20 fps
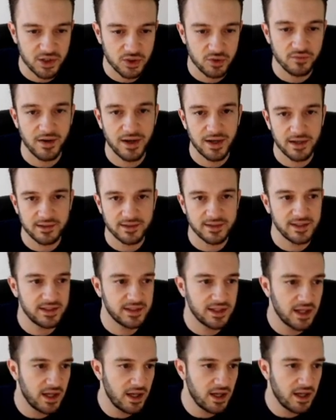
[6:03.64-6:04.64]
to validate
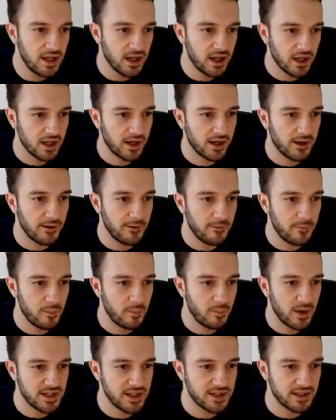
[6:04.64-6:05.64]
um,
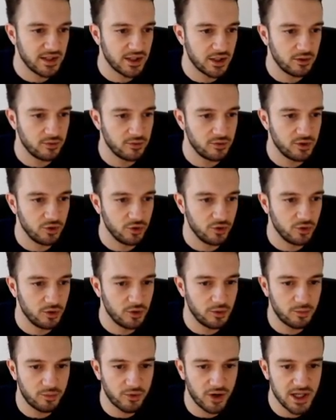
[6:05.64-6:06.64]
basically you know your
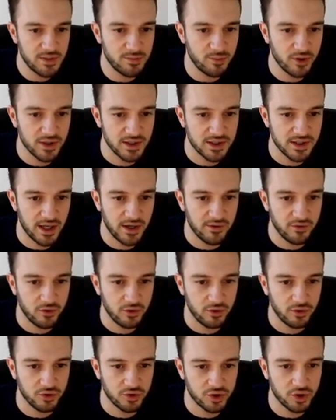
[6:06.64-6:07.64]
price points and of
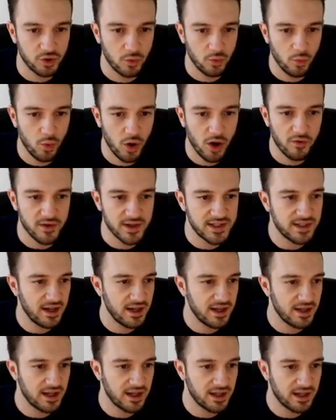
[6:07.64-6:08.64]
course what
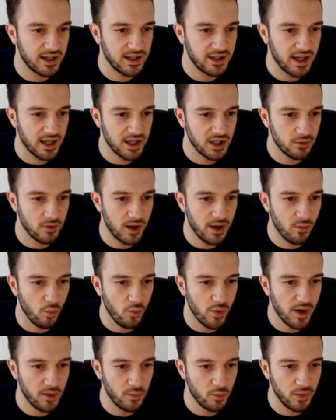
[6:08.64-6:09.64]
retainer can get you a
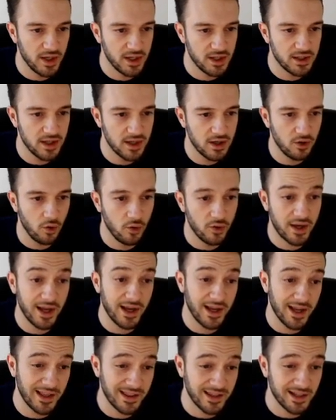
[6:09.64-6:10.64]
win-win or
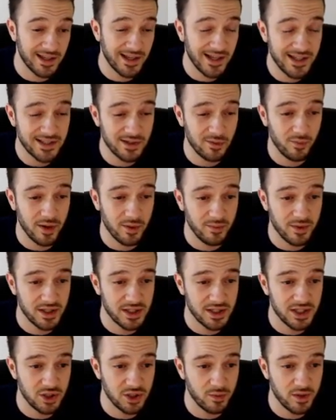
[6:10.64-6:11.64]
can get the client a win-win
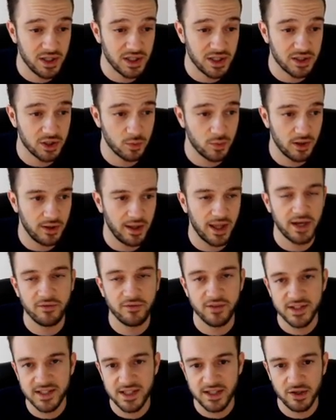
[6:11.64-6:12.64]
situation as well and a
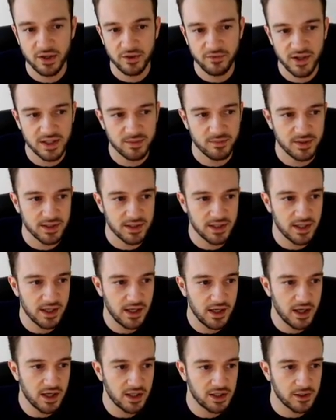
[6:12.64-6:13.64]
return on investment.
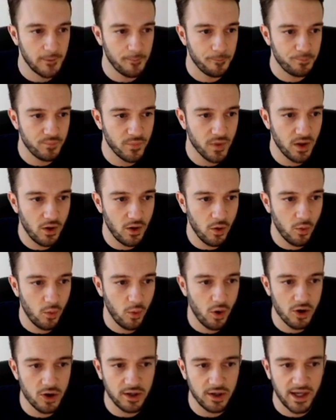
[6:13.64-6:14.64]
So
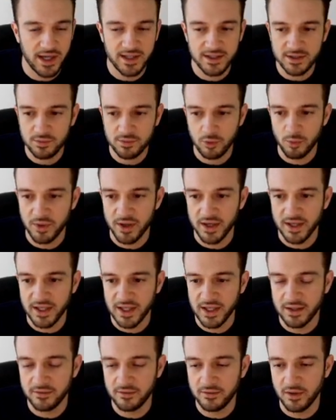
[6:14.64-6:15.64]
one client will bring
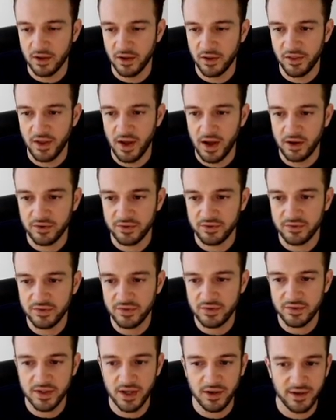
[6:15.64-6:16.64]
in a
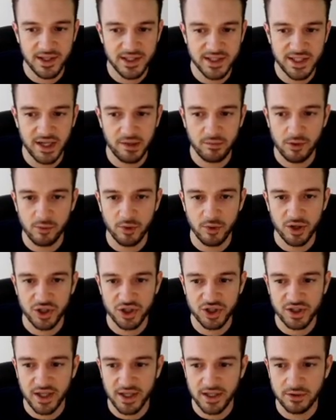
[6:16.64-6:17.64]
thousand. Now let's say we want to
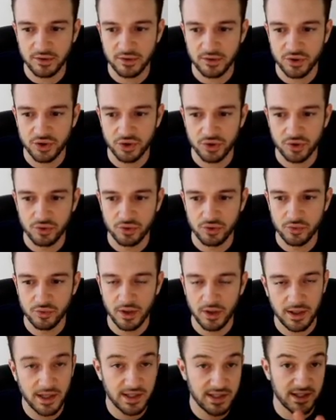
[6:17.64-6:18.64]
scale to
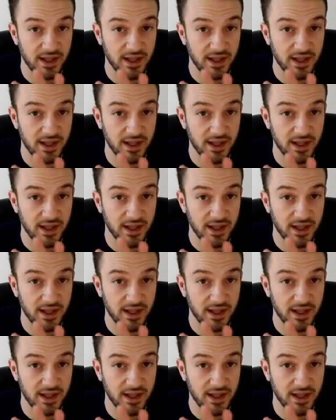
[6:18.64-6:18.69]
uh, let's say